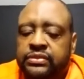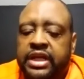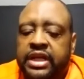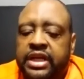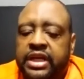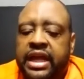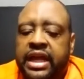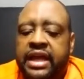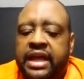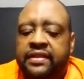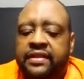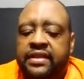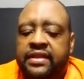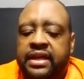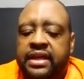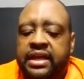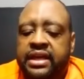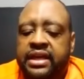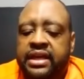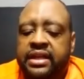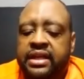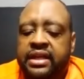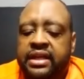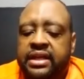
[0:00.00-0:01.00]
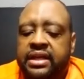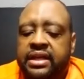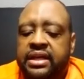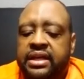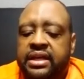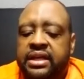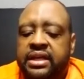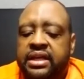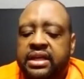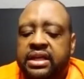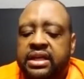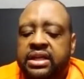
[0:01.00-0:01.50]
and then
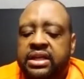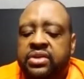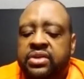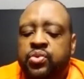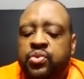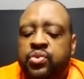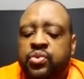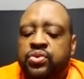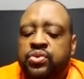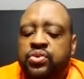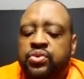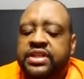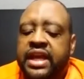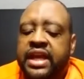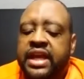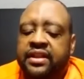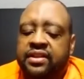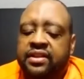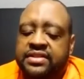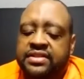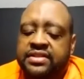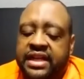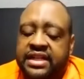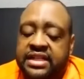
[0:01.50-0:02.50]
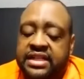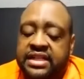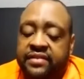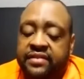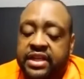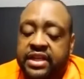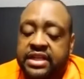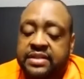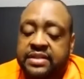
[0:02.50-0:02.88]
you take those activities